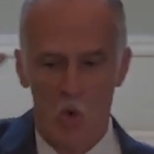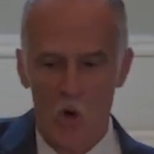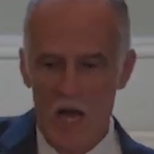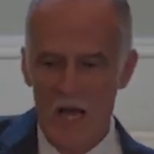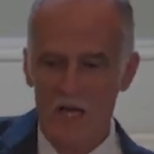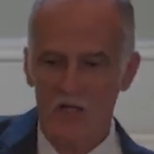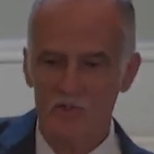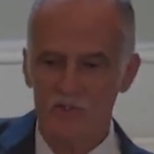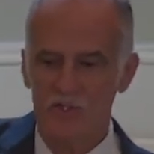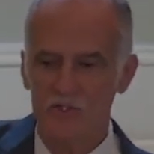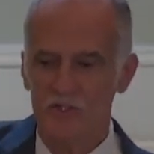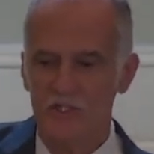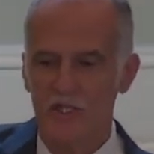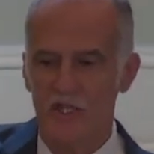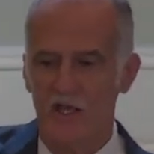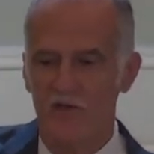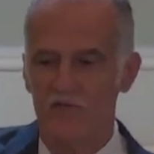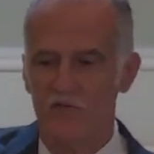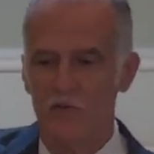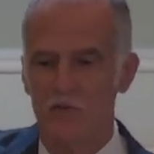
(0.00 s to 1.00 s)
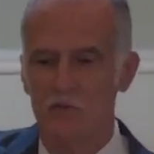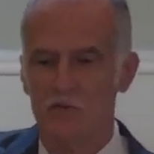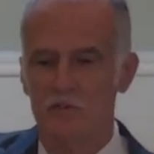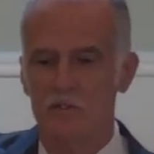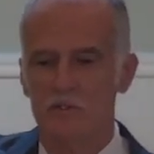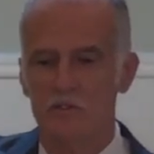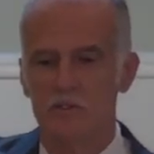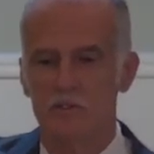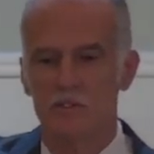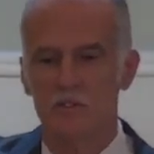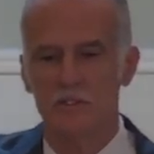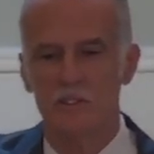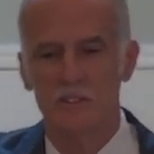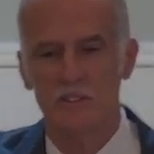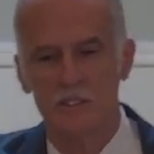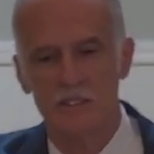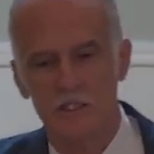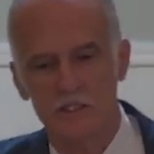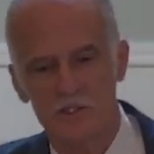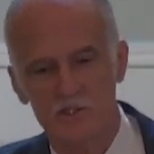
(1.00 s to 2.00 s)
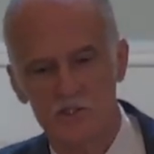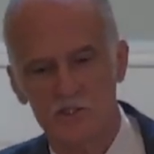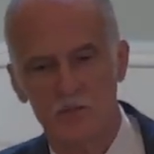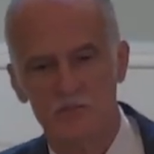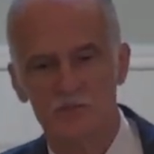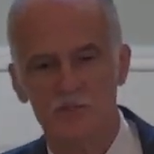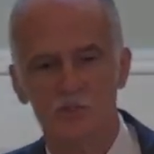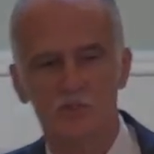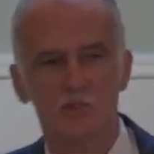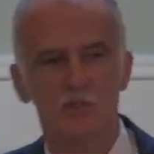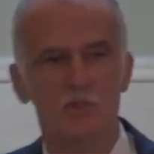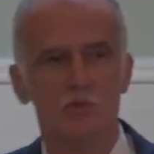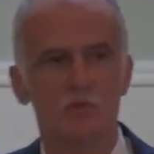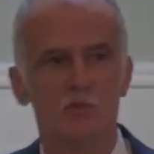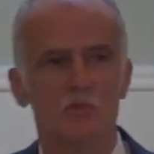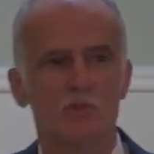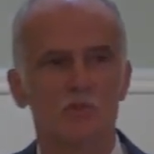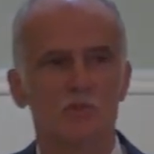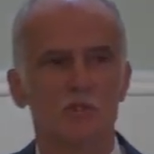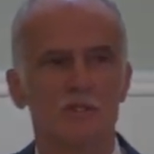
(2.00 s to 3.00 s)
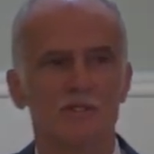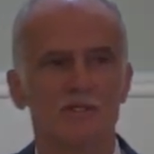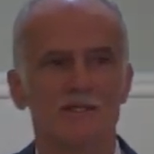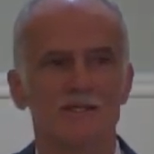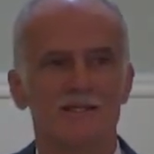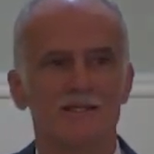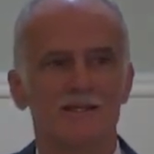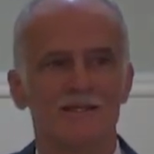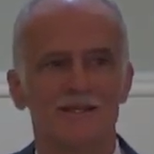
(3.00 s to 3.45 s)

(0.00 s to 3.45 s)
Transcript: The wiles of the devil he substitutes